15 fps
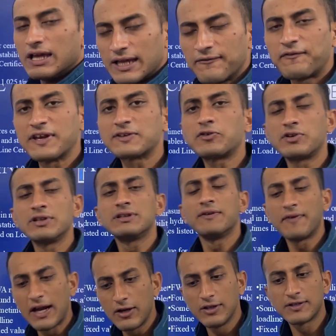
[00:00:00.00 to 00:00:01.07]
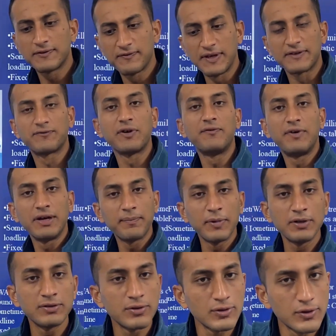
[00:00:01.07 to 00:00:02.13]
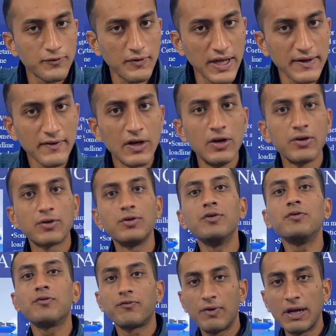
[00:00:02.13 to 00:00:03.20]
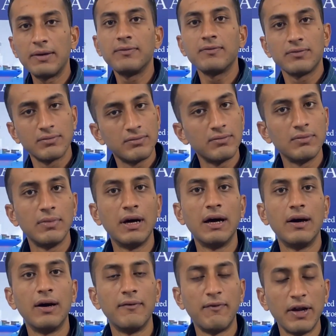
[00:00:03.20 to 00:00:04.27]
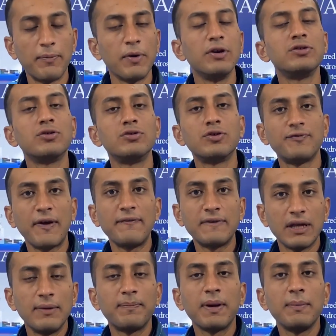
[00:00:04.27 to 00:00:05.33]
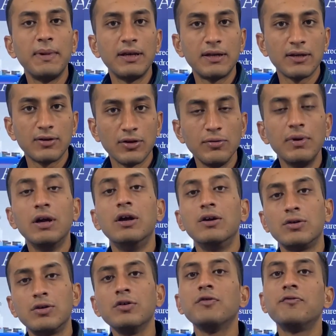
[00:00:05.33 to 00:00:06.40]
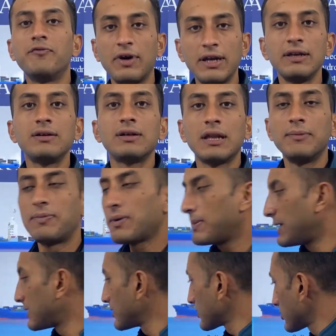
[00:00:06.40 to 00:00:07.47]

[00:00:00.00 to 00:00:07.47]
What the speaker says: in freshwater the value is fixed from 1.025 to 1.025 ton per meter cube to 1 ton per meter